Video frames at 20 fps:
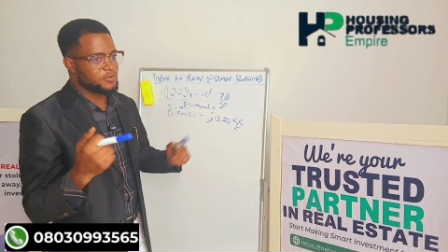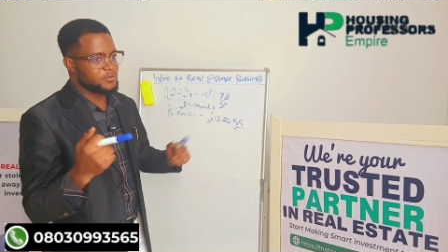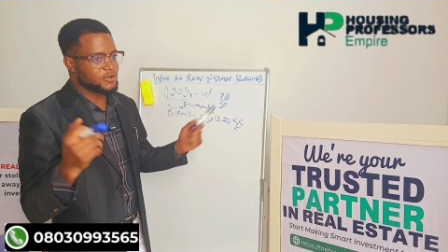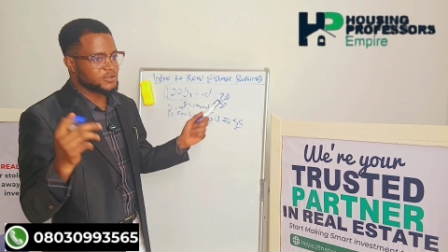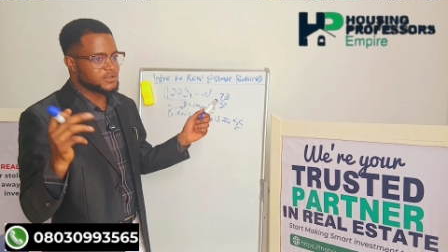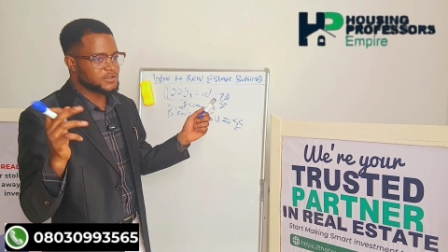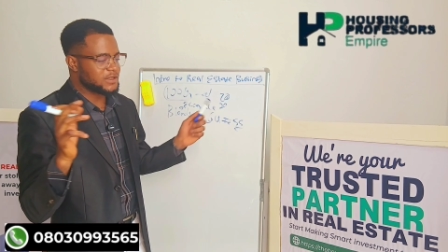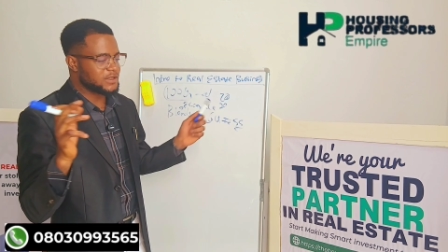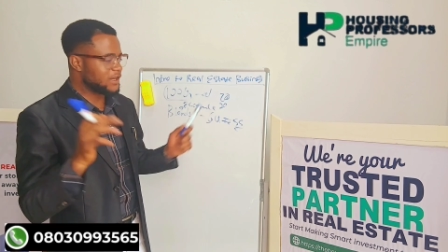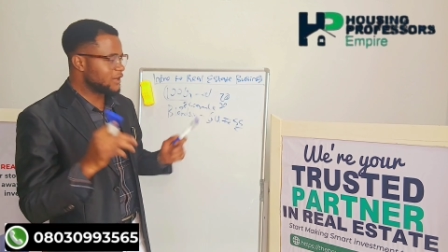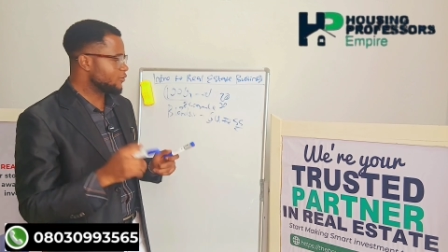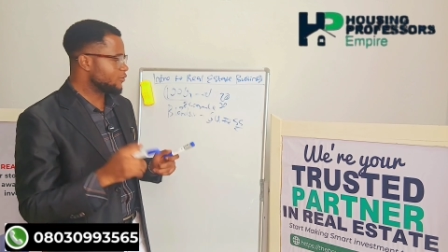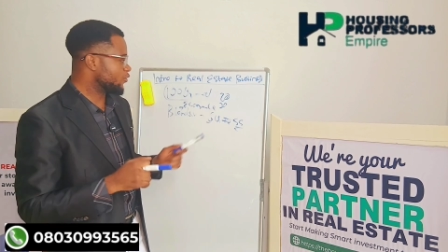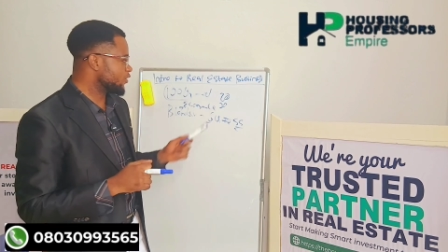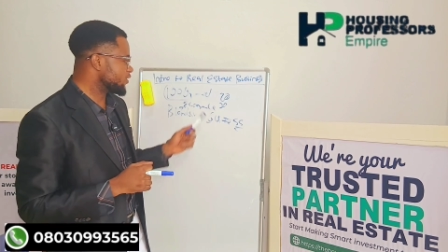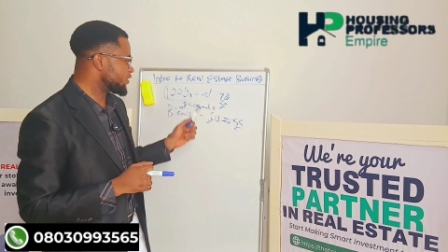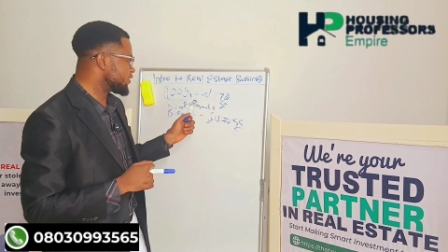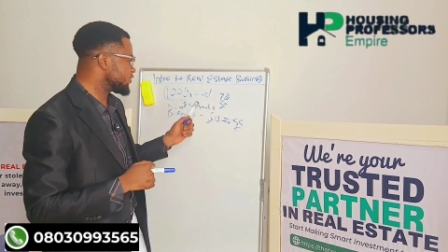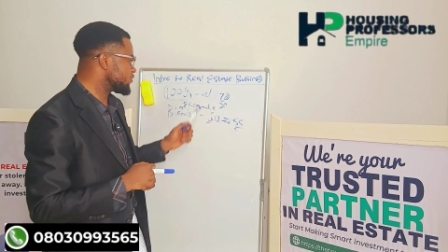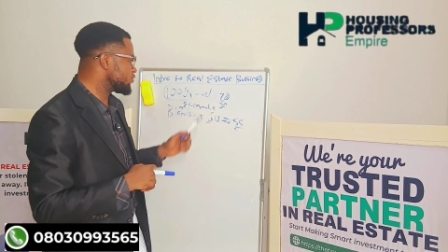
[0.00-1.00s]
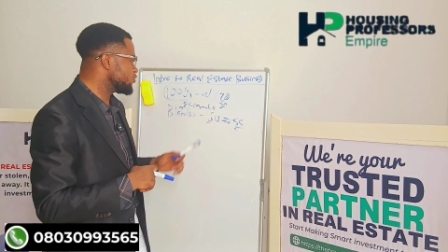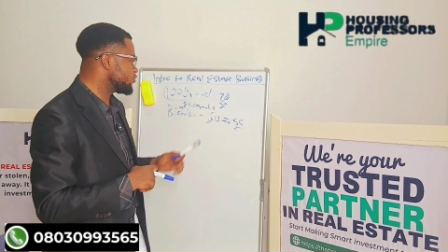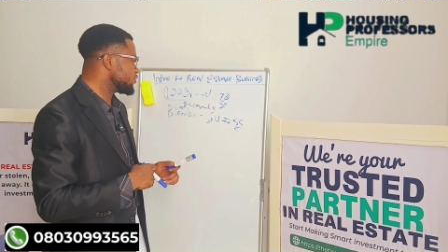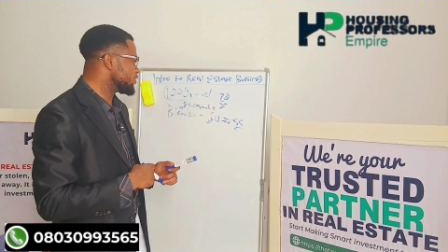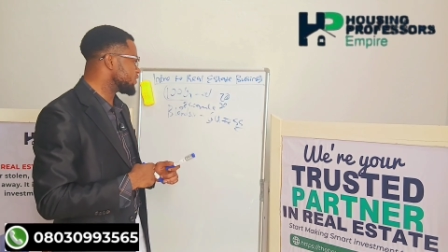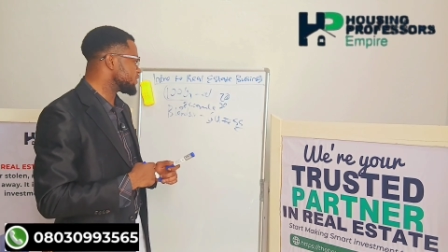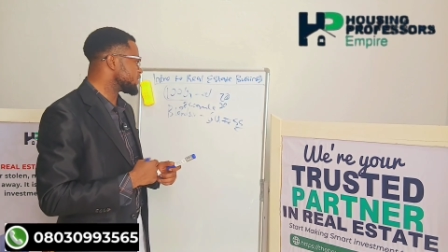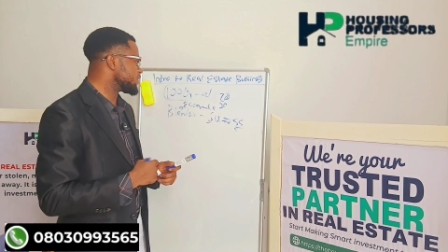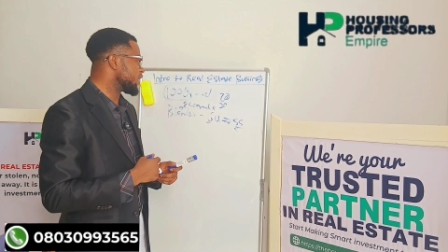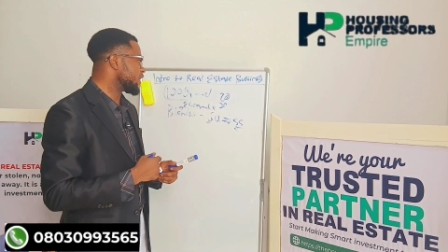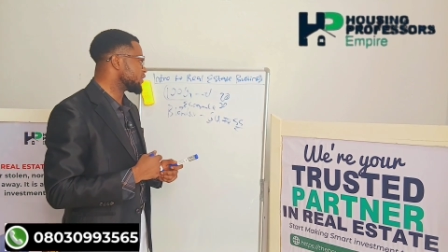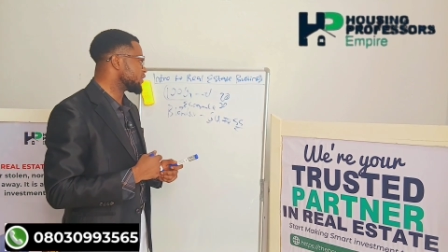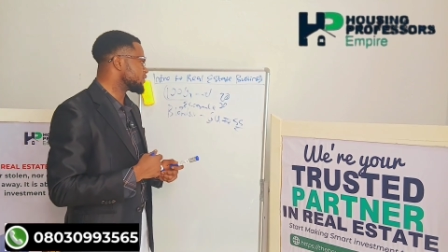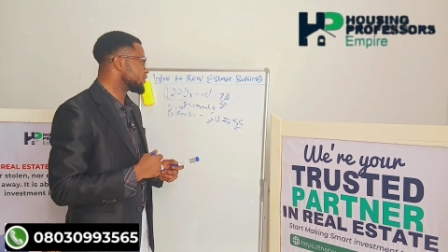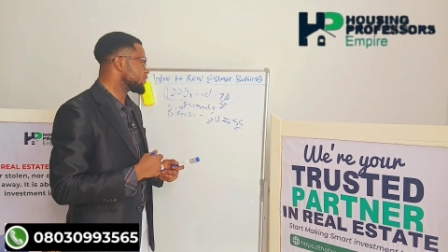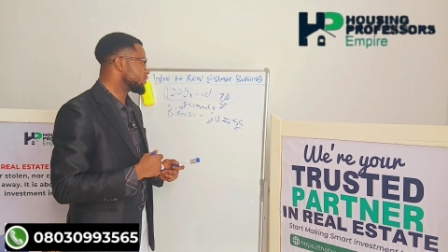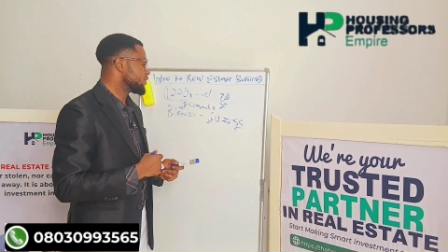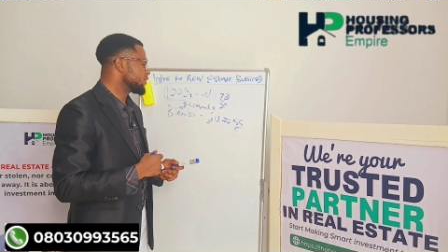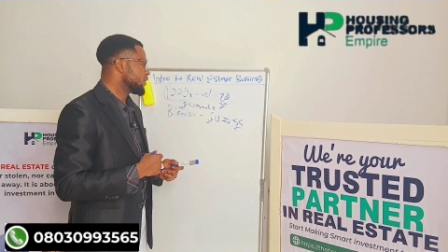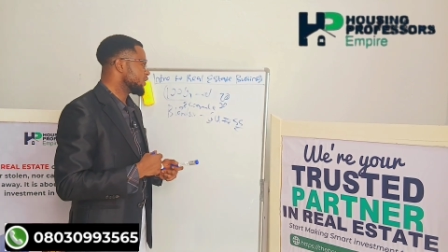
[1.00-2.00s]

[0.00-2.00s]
But then what is good is that